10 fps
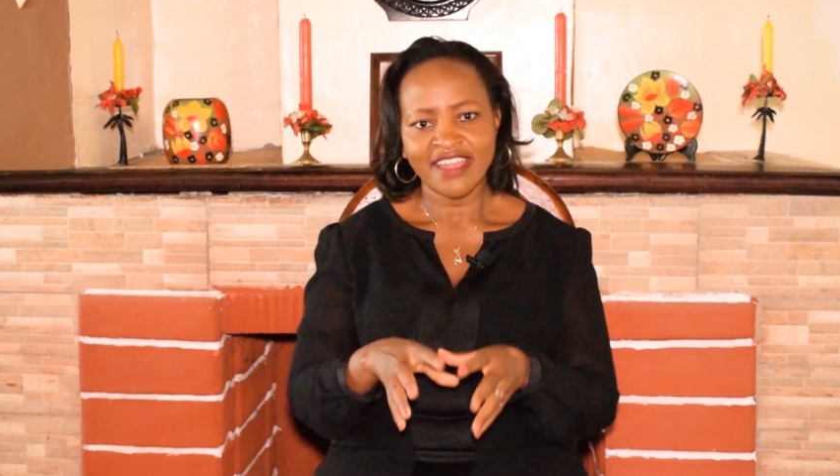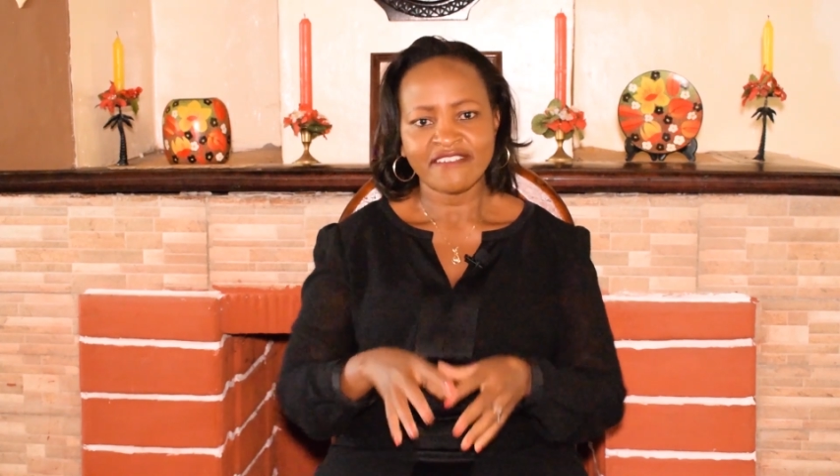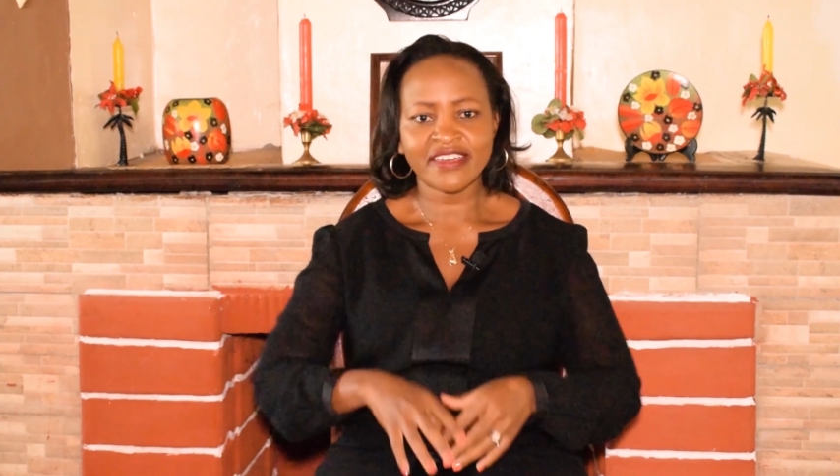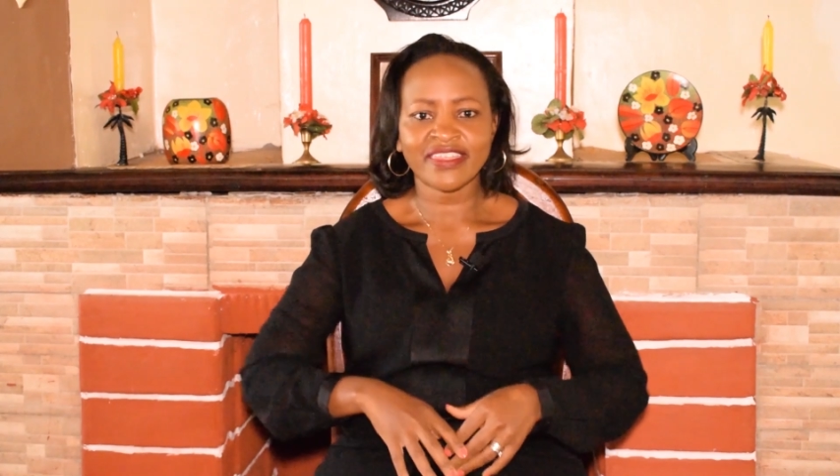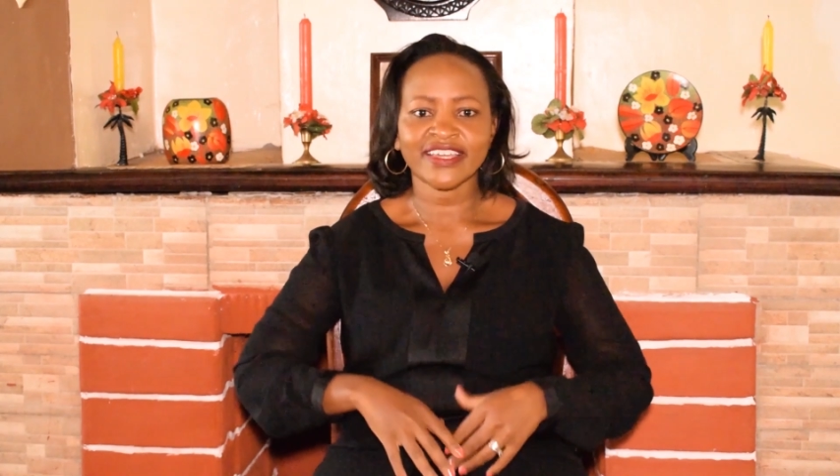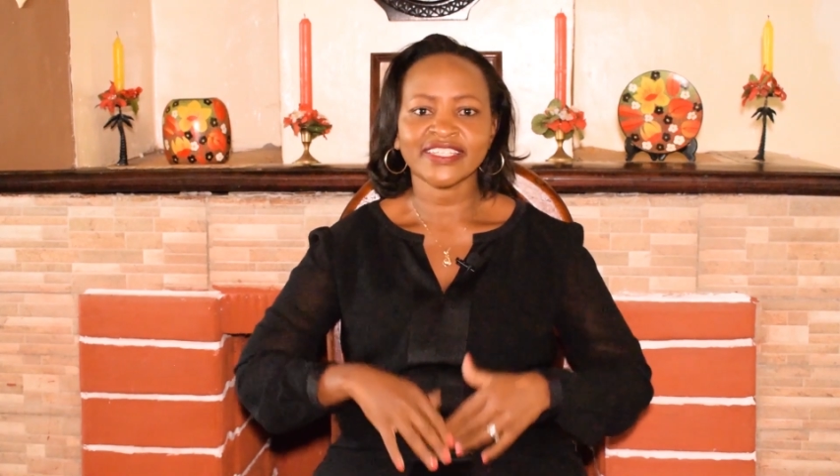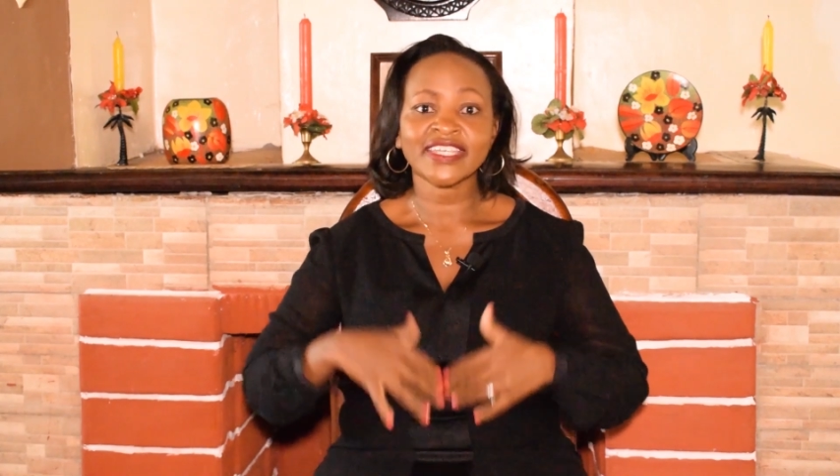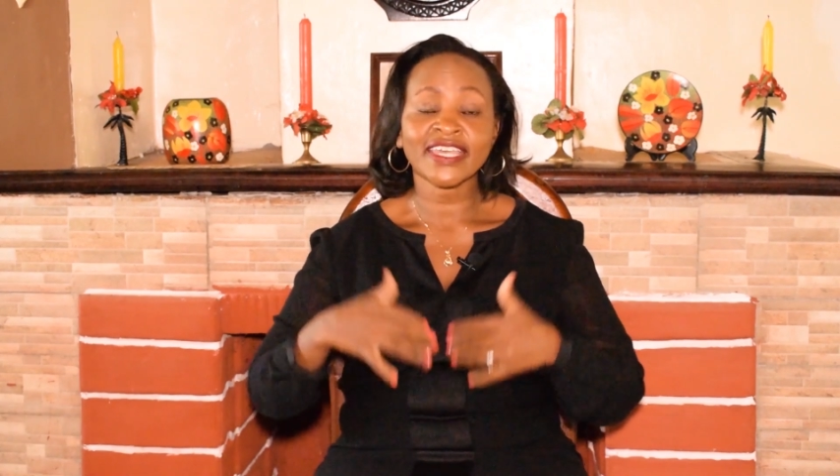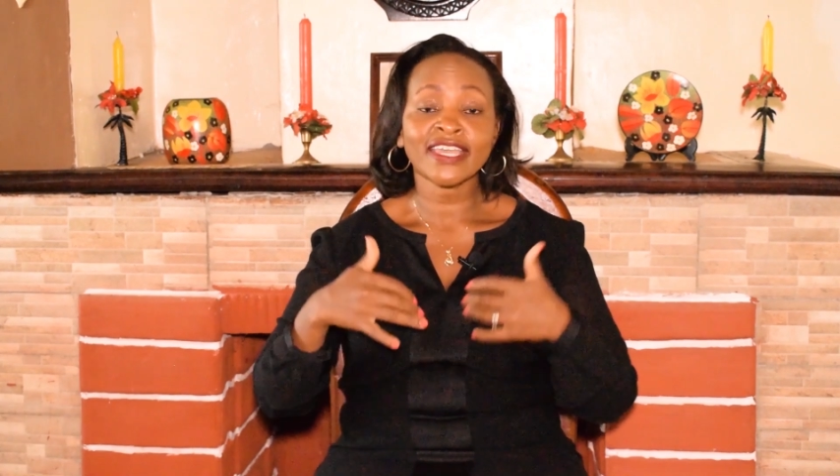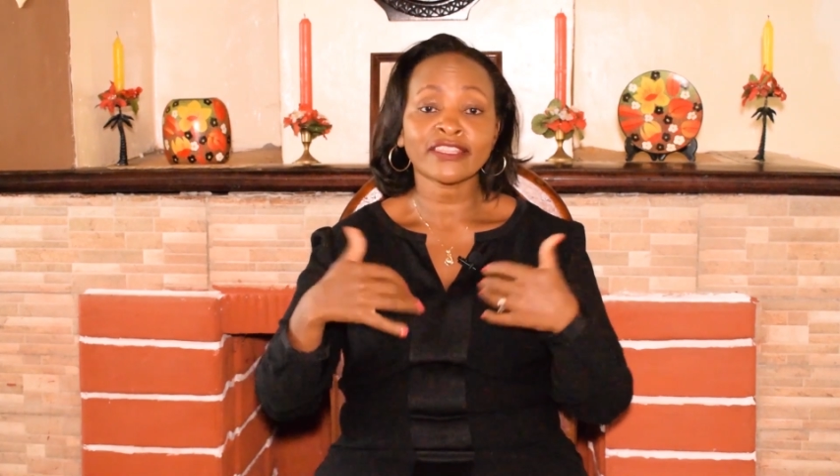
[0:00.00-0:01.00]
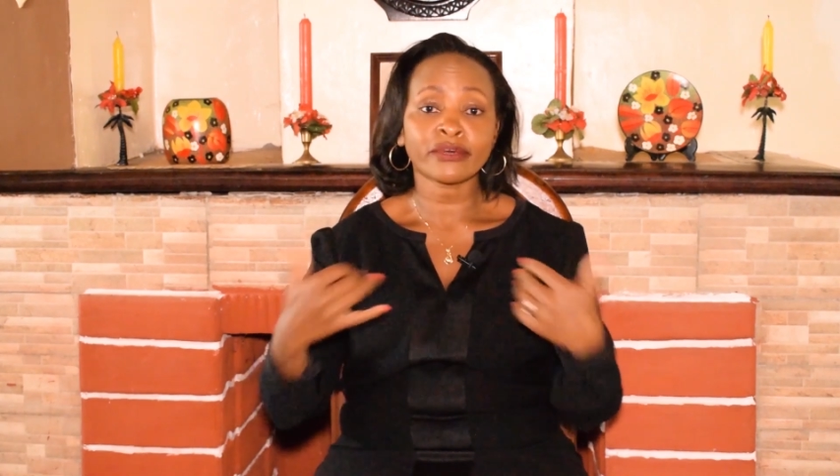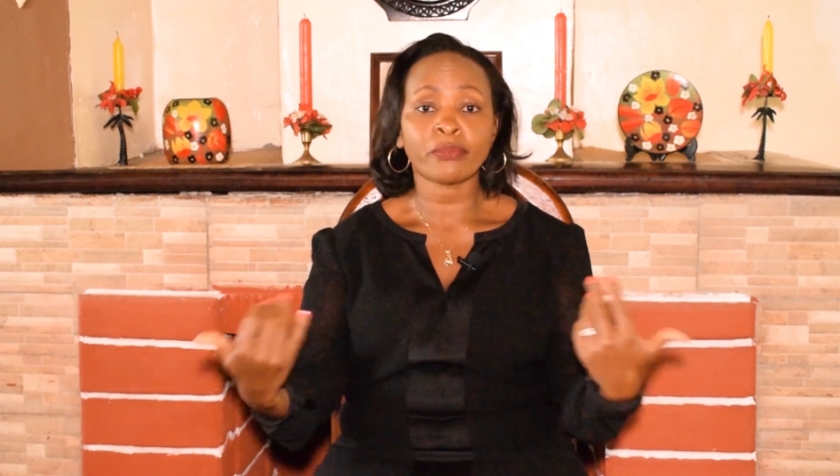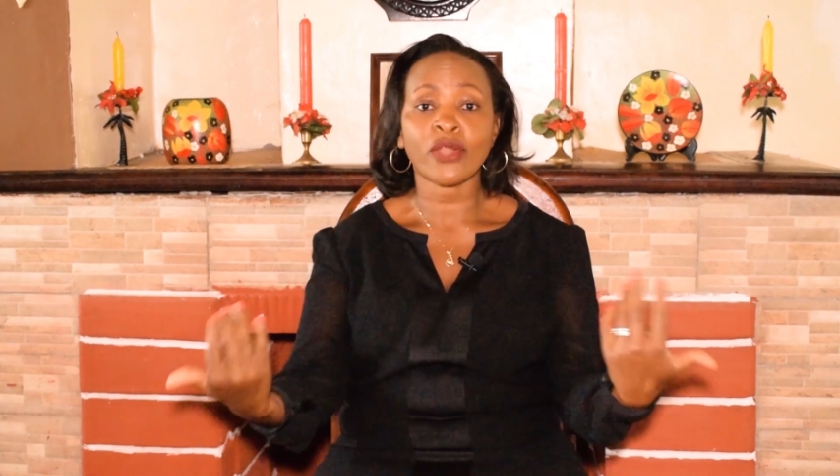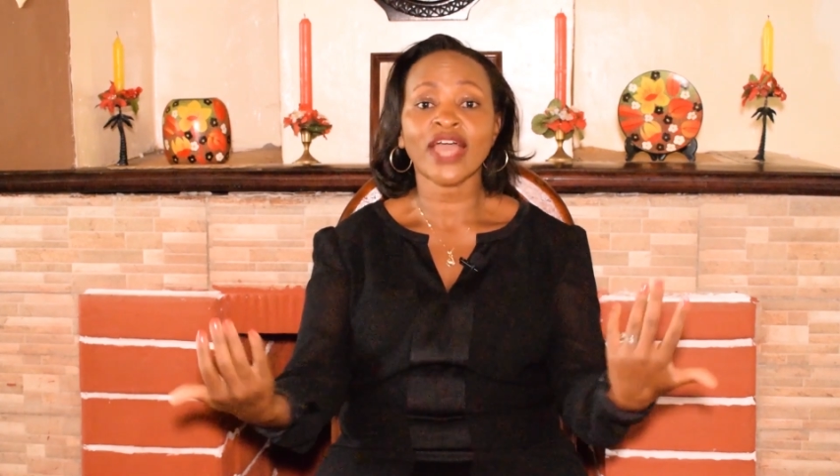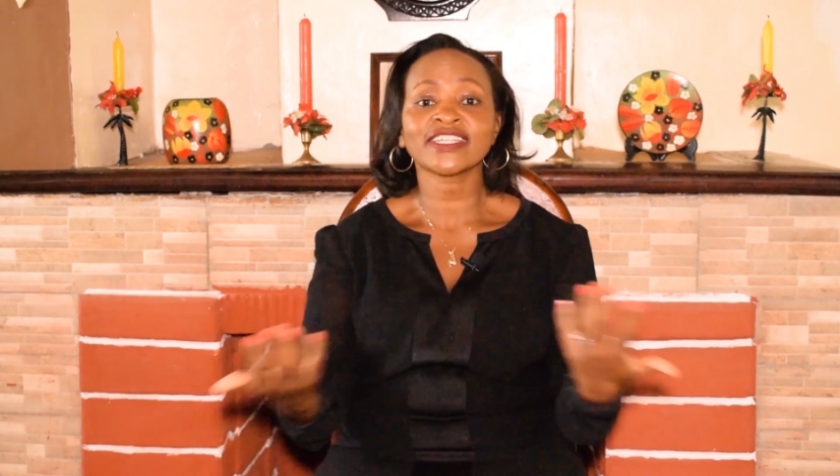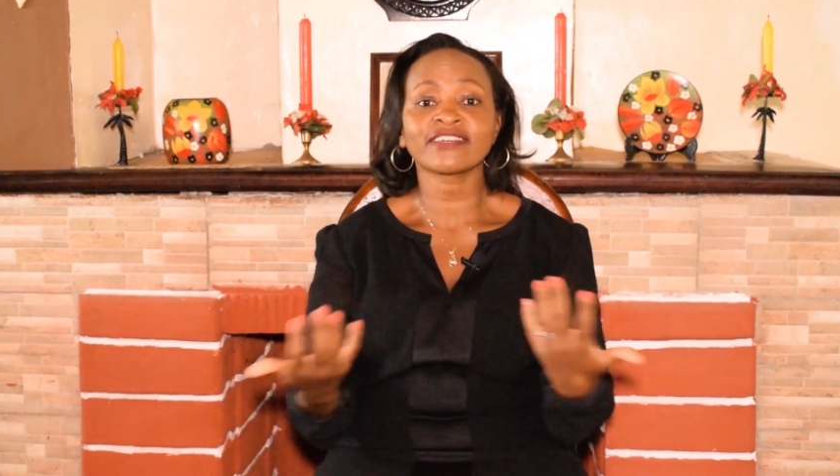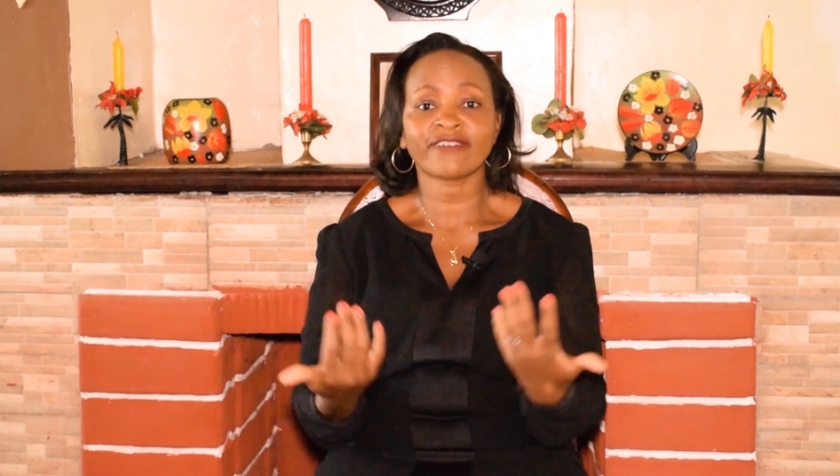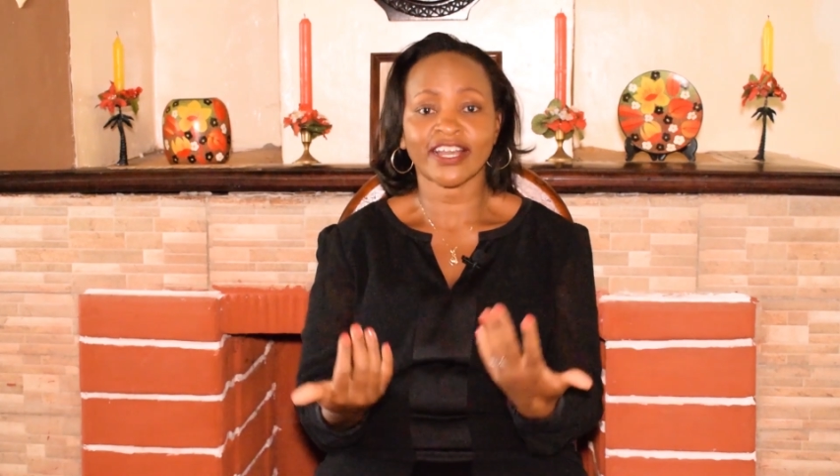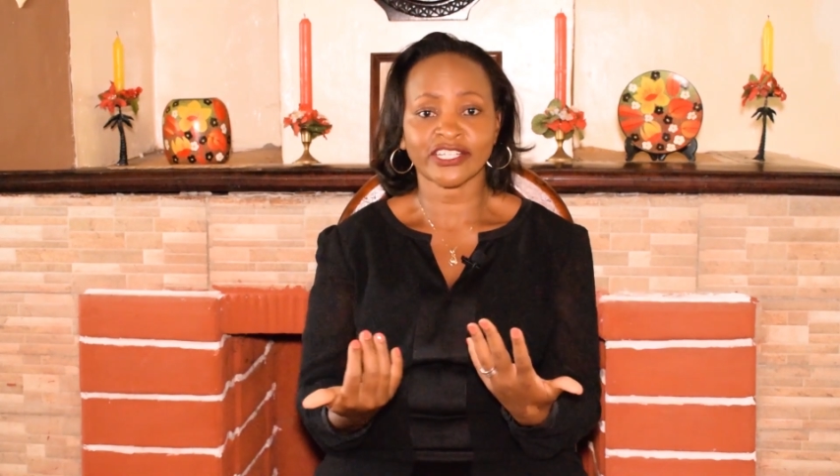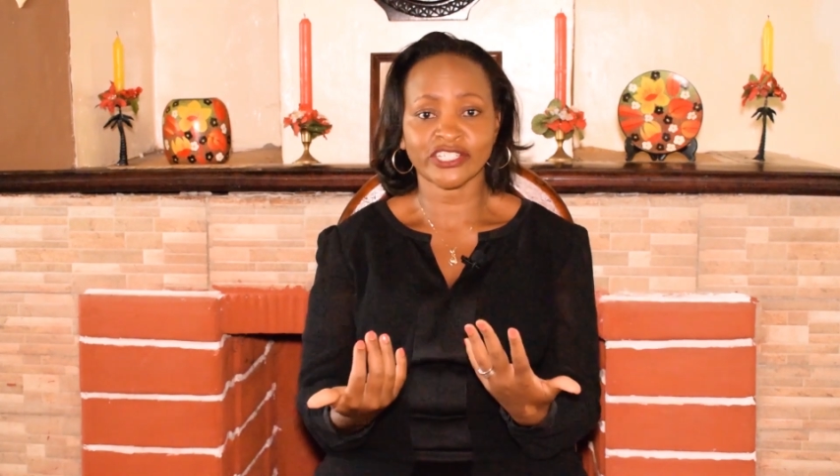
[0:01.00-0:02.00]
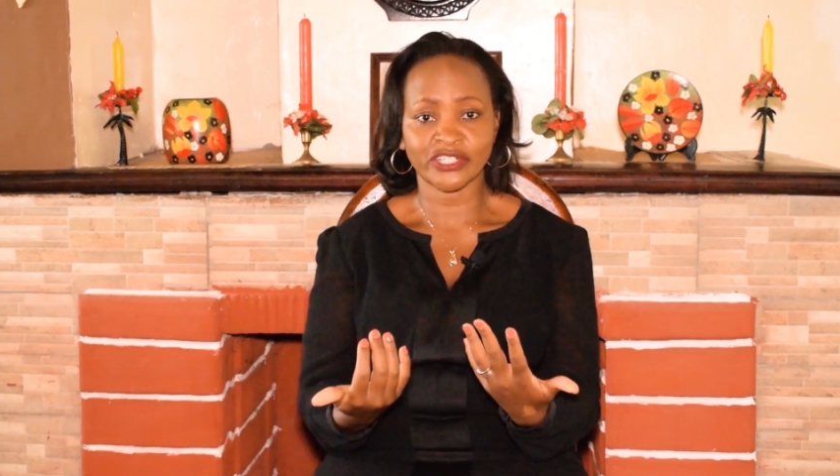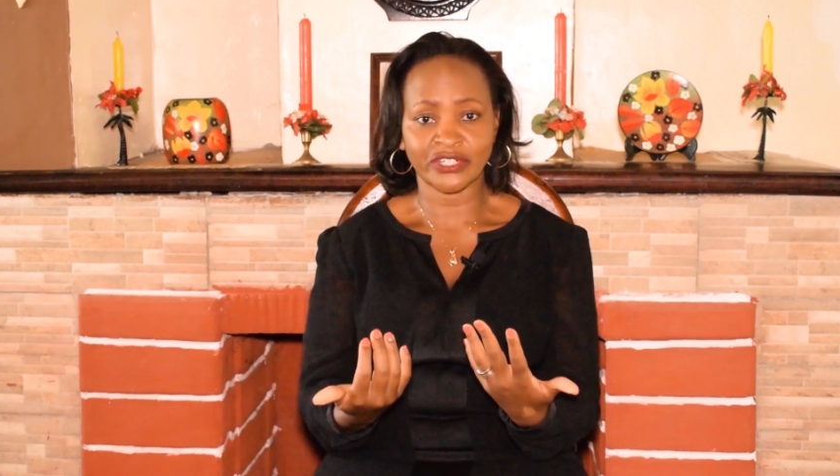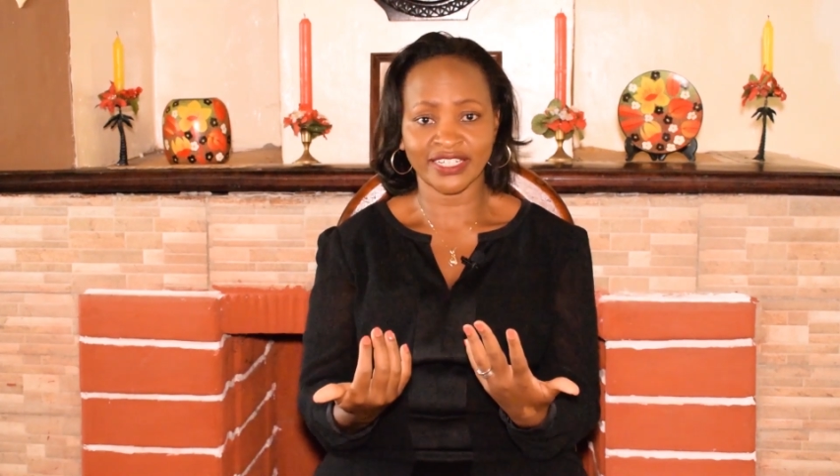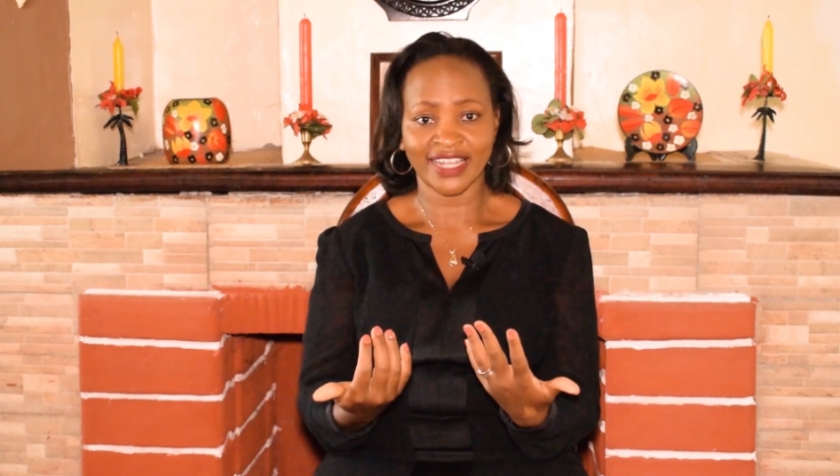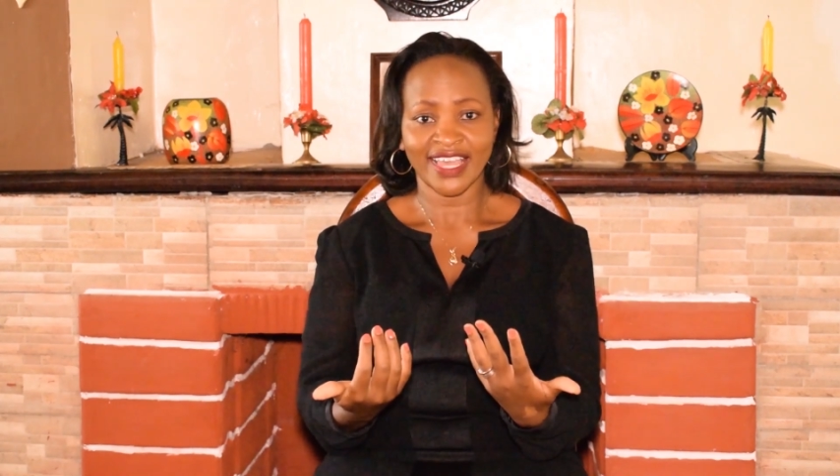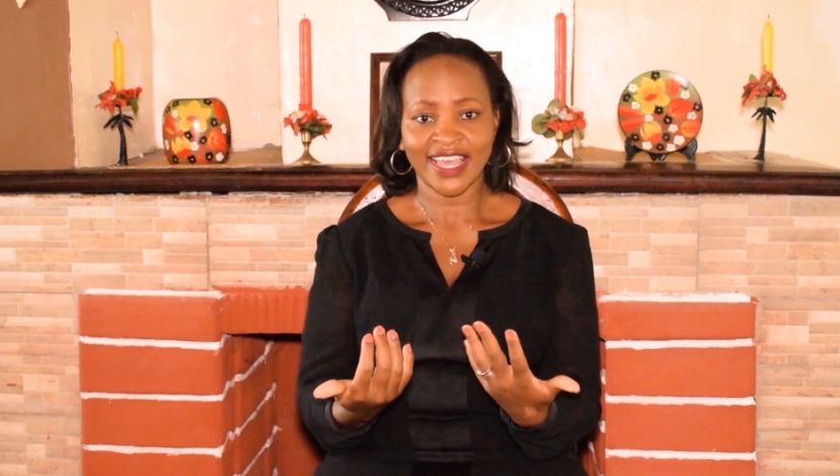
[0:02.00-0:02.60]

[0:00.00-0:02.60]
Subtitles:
rather than taking the proactive action